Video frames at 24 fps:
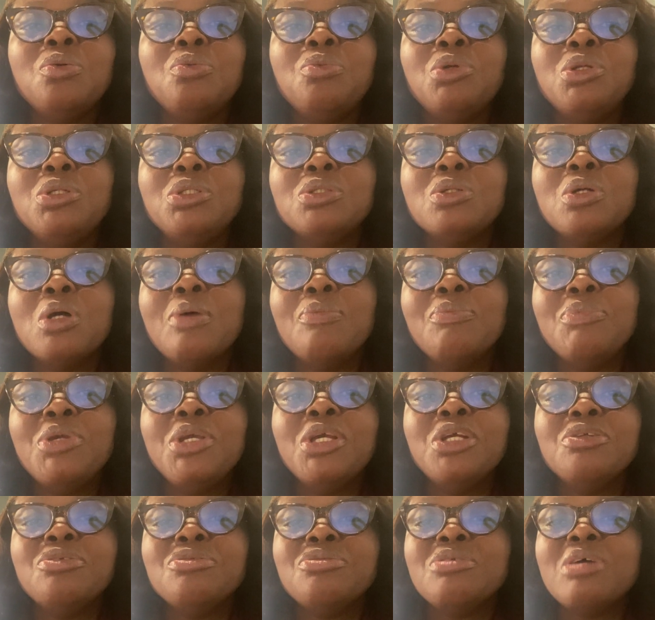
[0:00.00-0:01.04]
which can
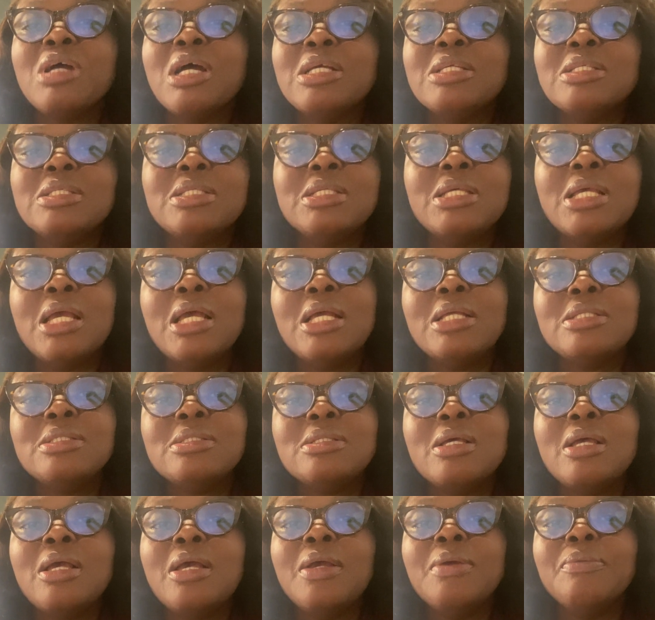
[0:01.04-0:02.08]
be a
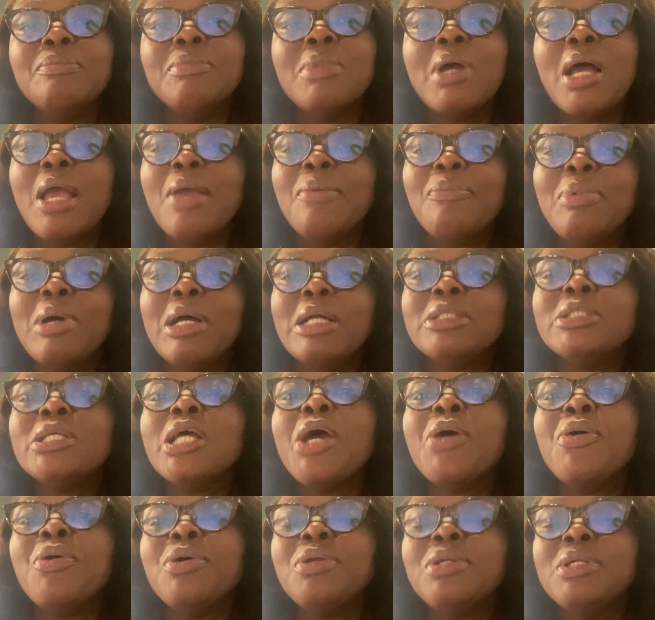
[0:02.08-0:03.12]
transient
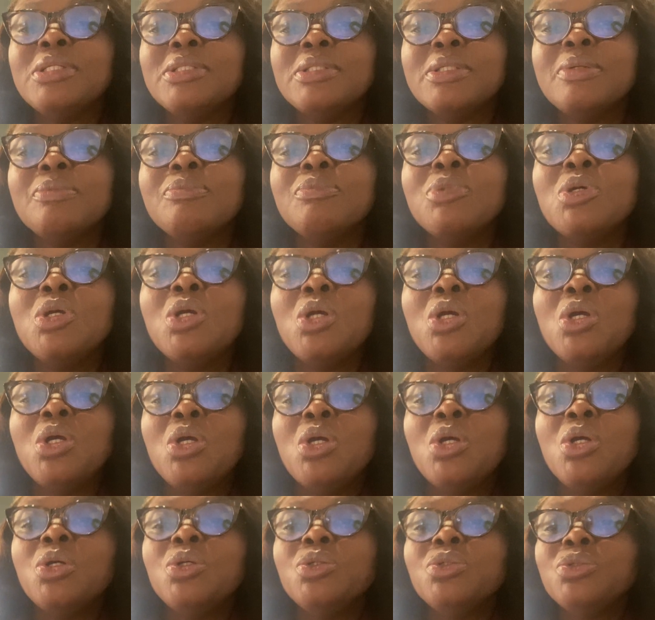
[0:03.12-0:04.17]
hyperthyroidism.
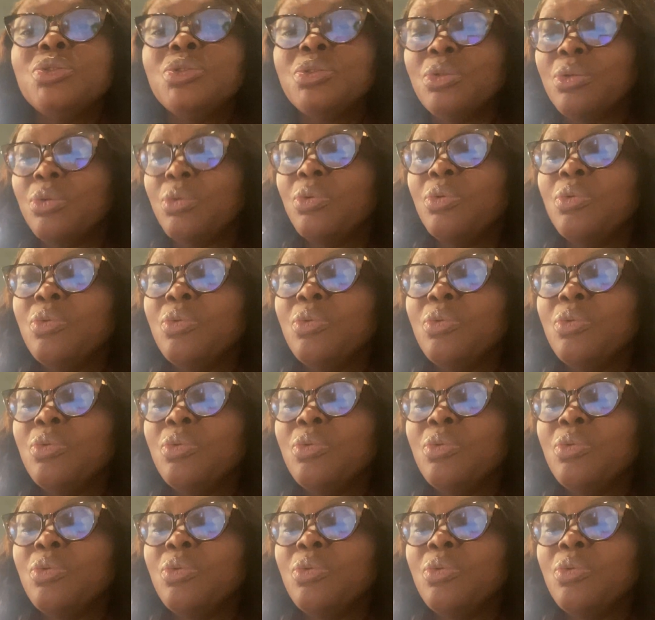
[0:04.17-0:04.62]
So